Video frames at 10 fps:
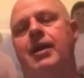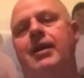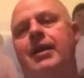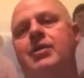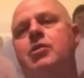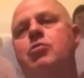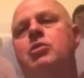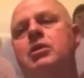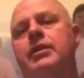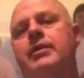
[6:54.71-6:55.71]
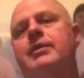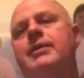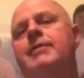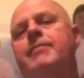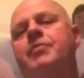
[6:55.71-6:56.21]
I do think
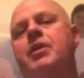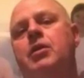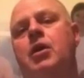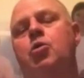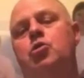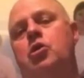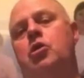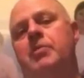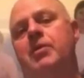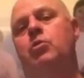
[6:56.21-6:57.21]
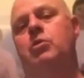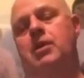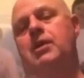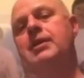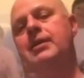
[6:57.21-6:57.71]
long term it will
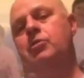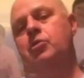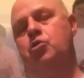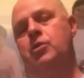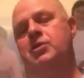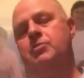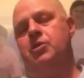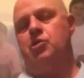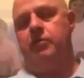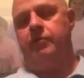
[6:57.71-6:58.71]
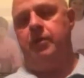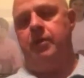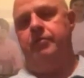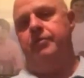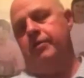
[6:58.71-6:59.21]
cut down on the transmission
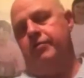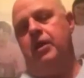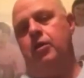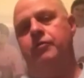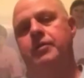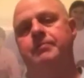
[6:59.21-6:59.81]
of COVID.